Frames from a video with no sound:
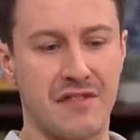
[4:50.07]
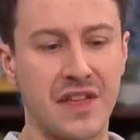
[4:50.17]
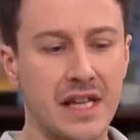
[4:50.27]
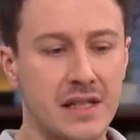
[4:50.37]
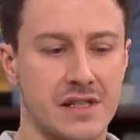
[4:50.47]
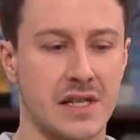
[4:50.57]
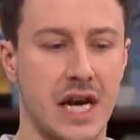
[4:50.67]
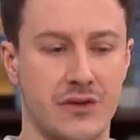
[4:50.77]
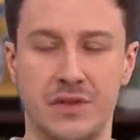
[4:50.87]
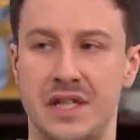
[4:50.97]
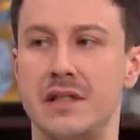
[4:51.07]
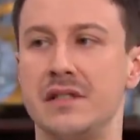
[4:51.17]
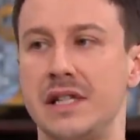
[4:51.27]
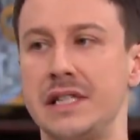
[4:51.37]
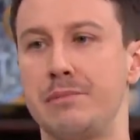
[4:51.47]
I think there's a natural
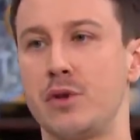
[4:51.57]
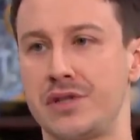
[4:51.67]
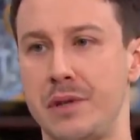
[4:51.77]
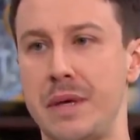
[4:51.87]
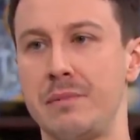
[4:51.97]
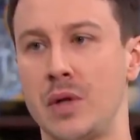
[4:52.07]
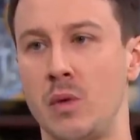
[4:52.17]
tendency to push the people